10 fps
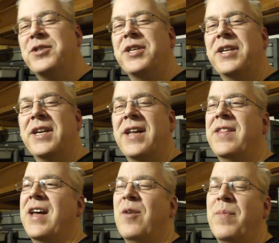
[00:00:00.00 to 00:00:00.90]
gene,
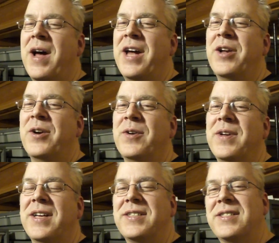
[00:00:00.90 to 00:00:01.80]
and the albino
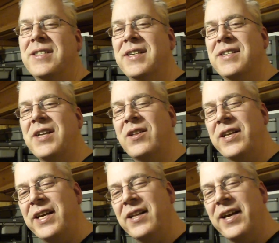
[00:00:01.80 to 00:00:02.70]
is
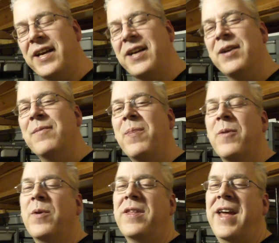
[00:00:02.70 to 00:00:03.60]
allelic
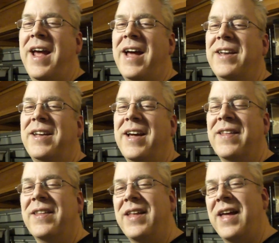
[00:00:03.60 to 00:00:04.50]
with Candy,
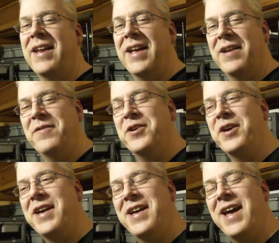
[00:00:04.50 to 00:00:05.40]
and
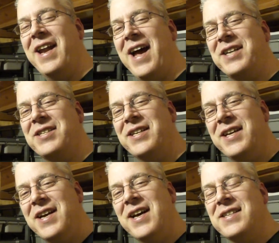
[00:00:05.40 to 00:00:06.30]
you can get
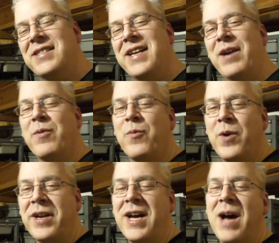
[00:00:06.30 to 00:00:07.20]
actually a snake with
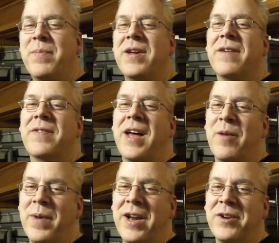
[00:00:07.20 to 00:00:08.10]
one copy of the
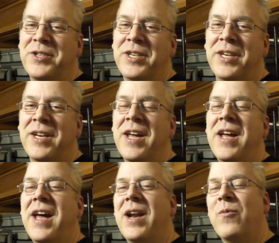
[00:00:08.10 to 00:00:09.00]
albino gene
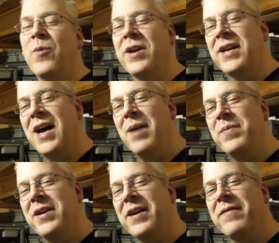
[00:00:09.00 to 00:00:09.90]
and a one
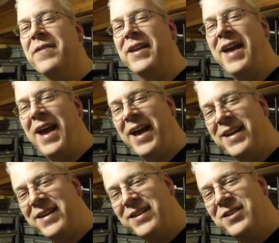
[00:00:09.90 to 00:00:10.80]
copy of the
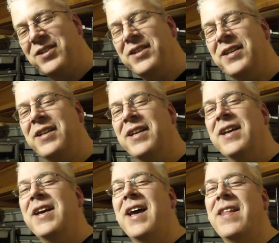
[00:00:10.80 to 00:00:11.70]
Candy gene,
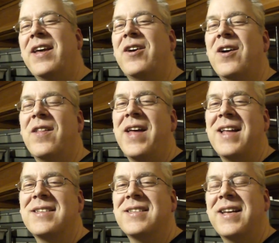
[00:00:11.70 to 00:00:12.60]
and they call
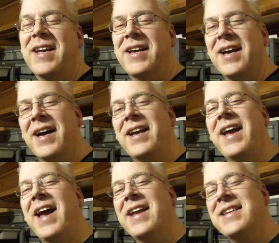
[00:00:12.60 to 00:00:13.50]
that snake a
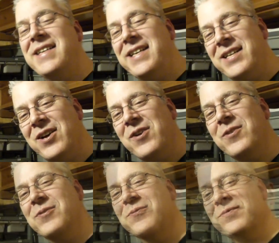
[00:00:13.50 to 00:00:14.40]

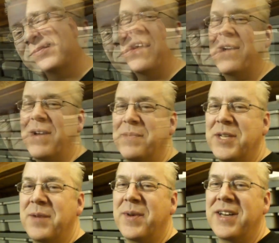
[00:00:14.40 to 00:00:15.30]
Candino. So that
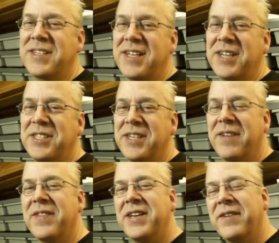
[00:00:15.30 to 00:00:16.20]
wraps up my discussion
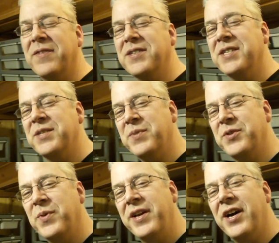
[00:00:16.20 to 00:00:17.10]
of the differences
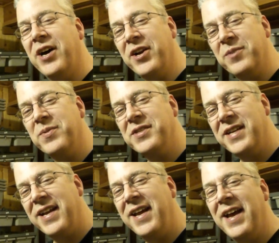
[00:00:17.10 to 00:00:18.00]
between
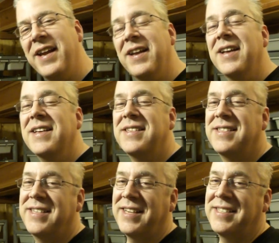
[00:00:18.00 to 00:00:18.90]
100% het,
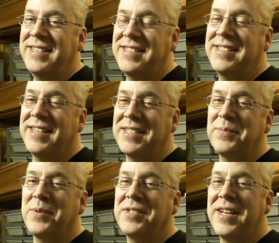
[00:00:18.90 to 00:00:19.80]

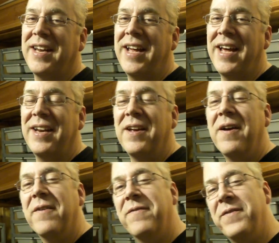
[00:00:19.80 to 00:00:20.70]
66% het,
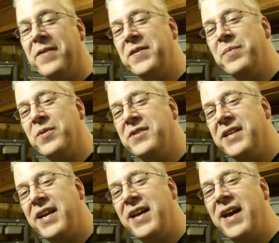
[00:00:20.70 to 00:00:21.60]

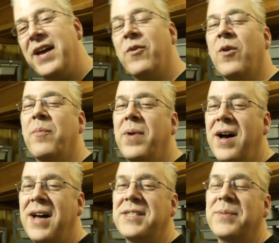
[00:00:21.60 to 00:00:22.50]
50% het, or
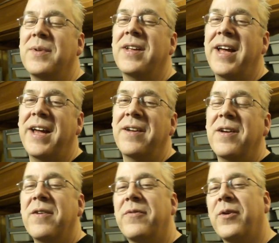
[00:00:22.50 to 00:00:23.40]
possible het
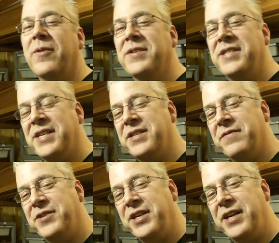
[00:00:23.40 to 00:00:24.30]
for a
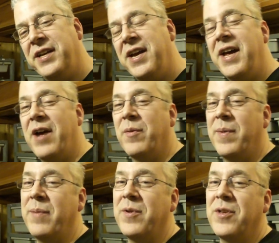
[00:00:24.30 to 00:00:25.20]
recessive gene. And
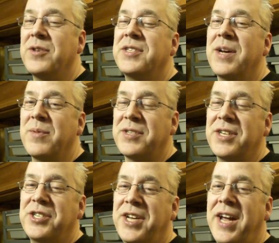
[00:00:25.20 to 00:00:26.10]
remember, those numbers
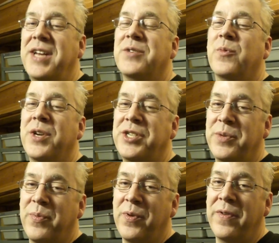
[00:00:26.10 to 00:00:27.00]
can change once
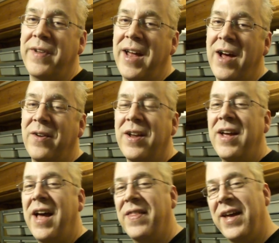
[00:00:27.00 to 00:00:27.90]
you prove it out,
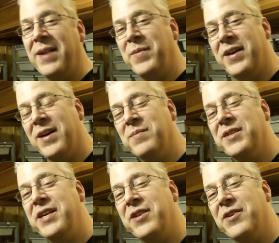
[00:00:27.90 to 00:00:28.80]
and then it
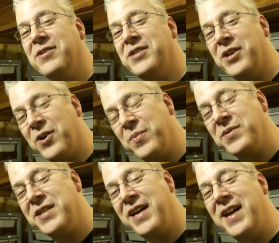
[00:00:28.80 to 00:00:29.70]
becomes either 0%
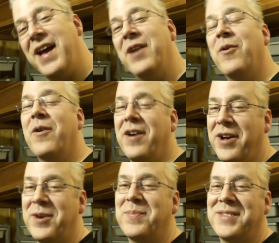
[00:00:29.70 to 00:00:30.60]
het or
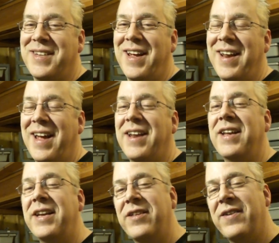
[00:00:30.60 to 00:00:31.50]
100% het.
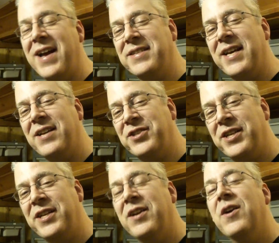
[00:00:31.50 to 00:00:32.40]
It either has that
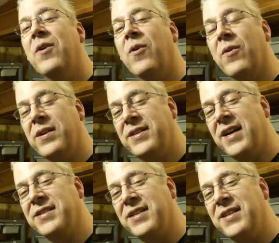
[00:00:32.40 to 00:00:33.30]
gene or it
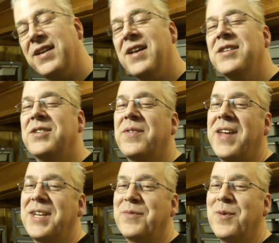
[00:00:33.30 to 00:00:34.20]
doesn't. So
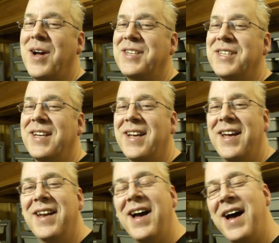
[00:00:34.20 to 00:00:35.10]
thanks for watching,
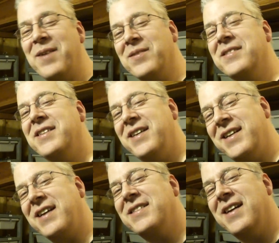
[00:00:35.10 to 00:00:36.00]
and I will see you
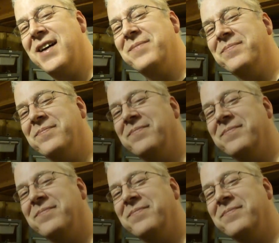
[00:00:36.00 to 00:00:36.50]
next time.